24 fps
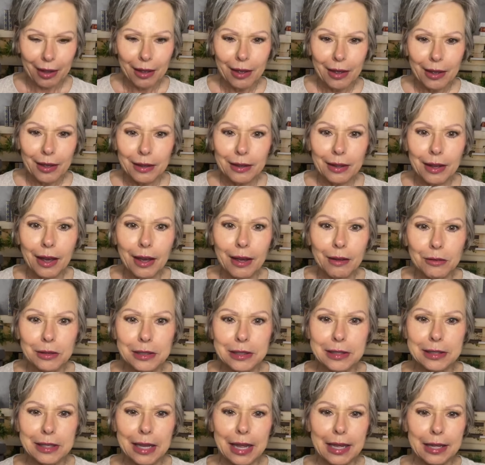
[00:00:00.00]
it was
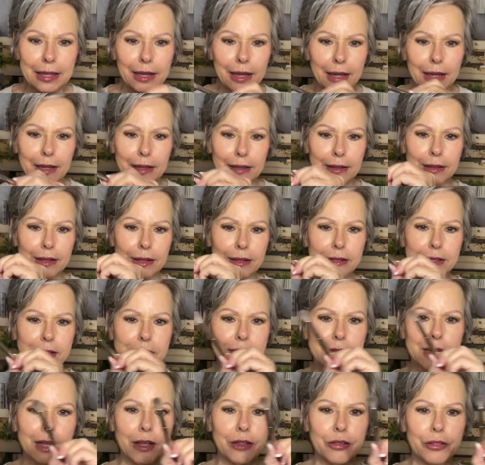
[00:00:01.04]
like the
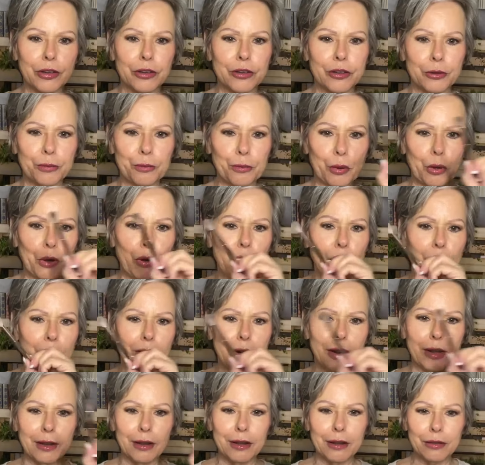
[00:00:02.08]
southern part
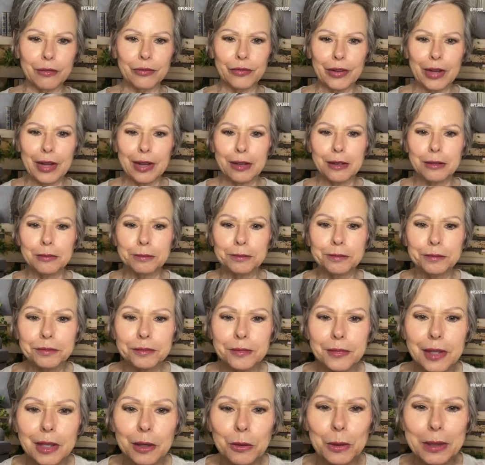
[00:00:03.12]
of
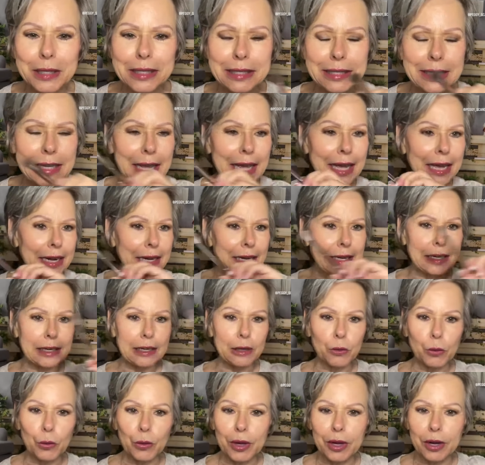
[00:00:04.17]
Louisiana, and it
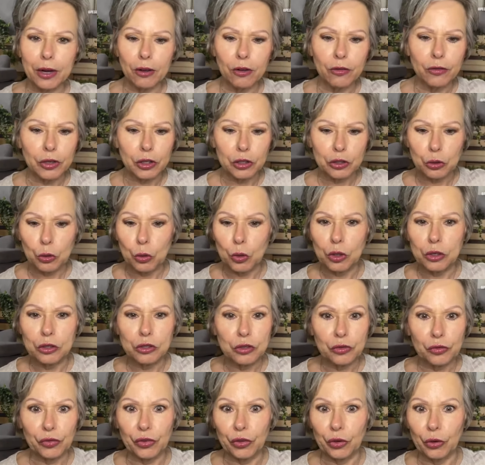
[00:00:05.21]
went over towards
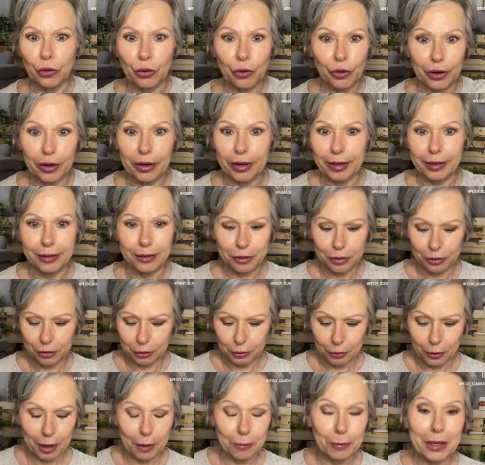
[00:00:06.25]
Florida too.
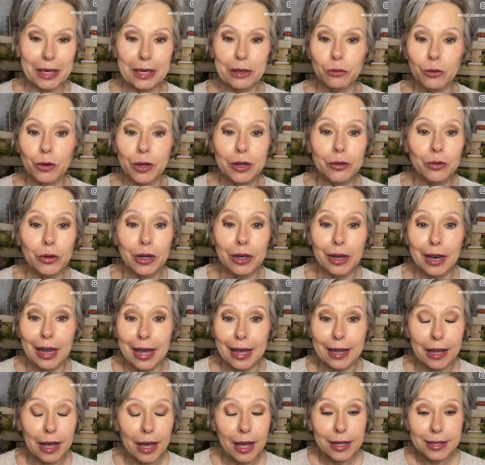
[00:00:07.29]
I mean, we were like
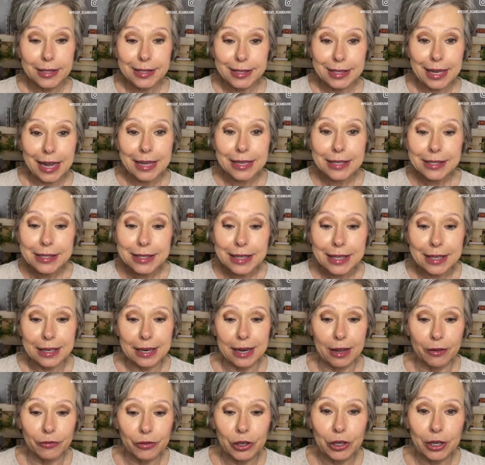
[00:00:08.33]
states that
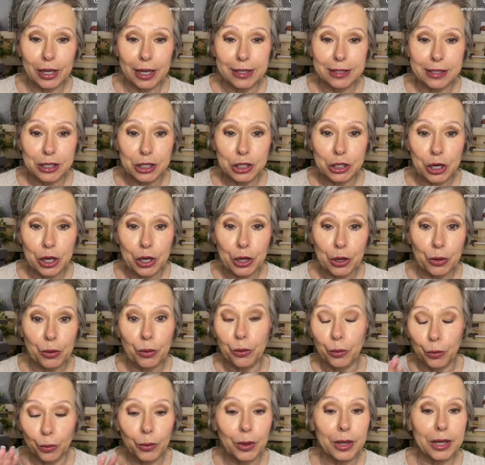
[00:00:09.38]
never get snow.
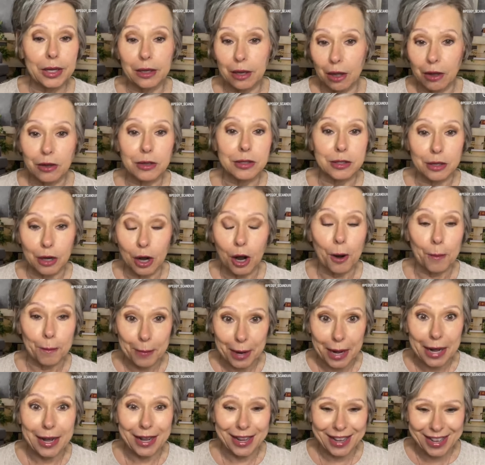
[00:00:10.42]
We lost our
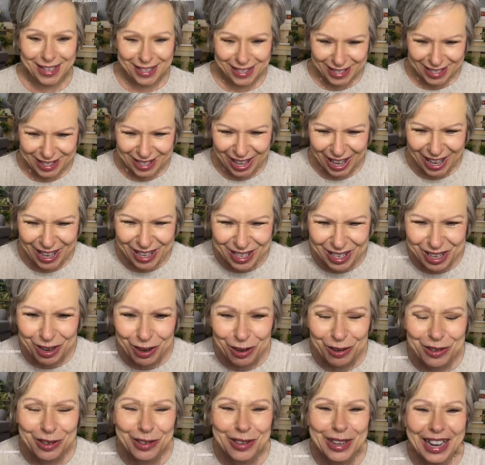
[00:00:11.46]
minds this
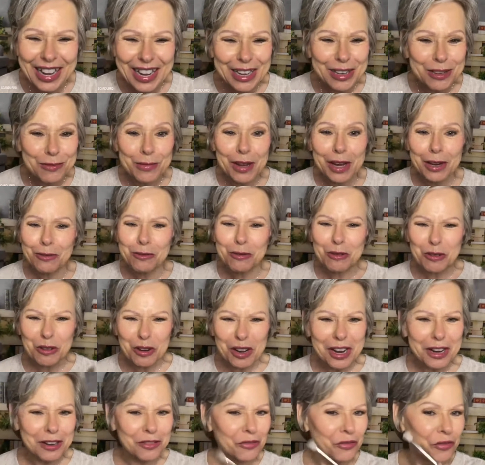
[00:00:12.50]
week, but
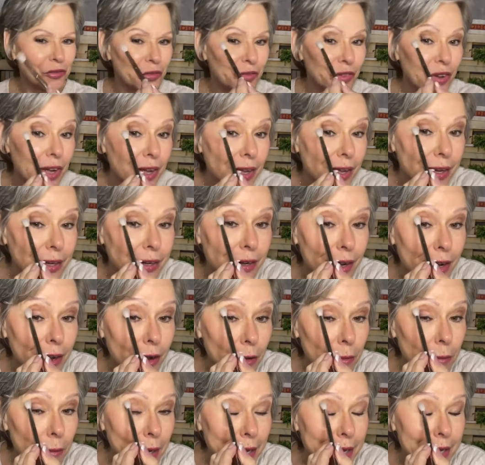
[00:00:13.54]
what fun. Oh
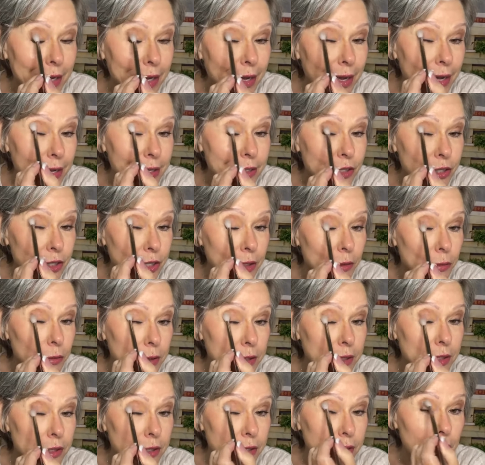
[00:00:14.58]
my gosh, it was
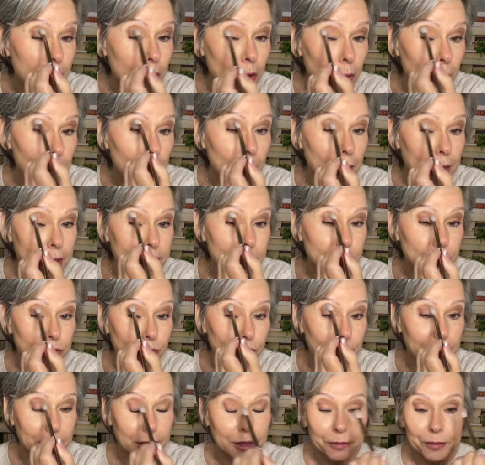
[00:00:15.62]
so much
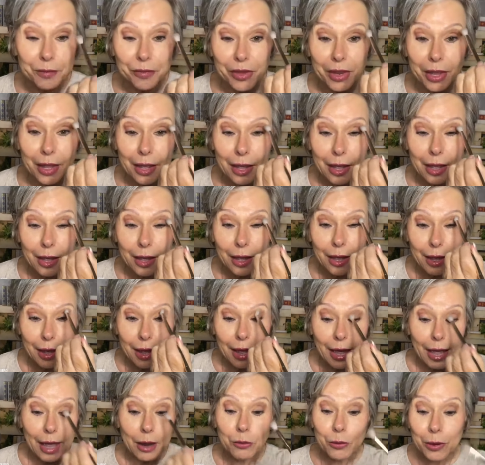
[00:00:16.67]
fun.
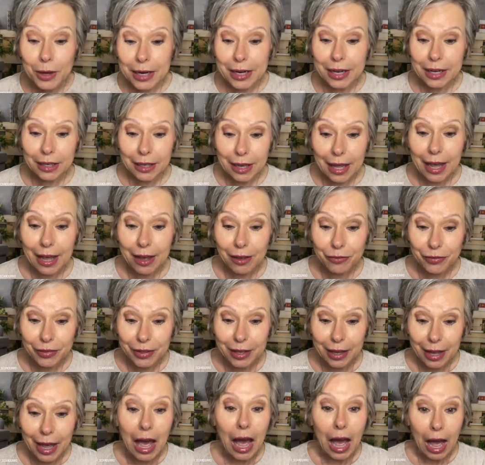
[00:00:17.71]
And when it left,
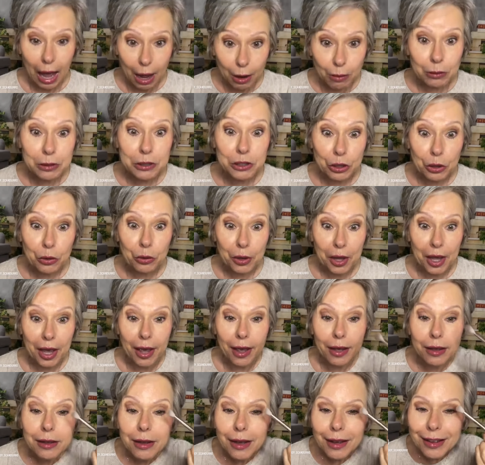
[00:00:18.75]
I was okay.
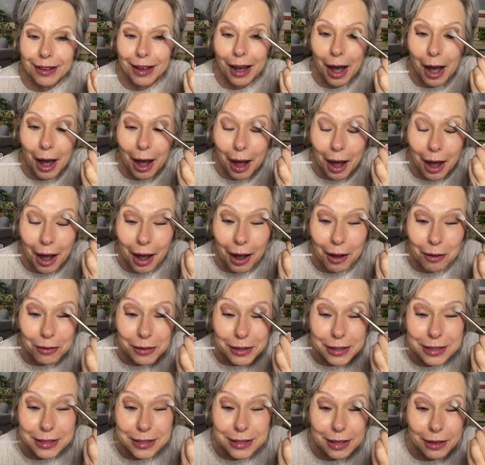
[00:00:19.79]

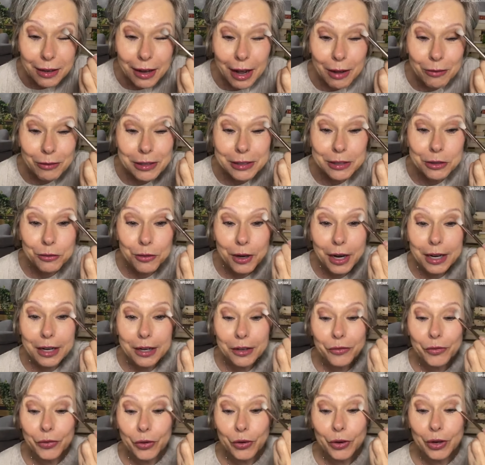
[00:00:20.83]
I was ready
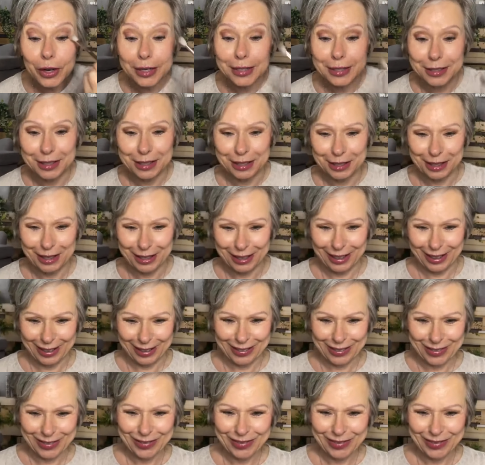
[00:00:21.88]
for it to go.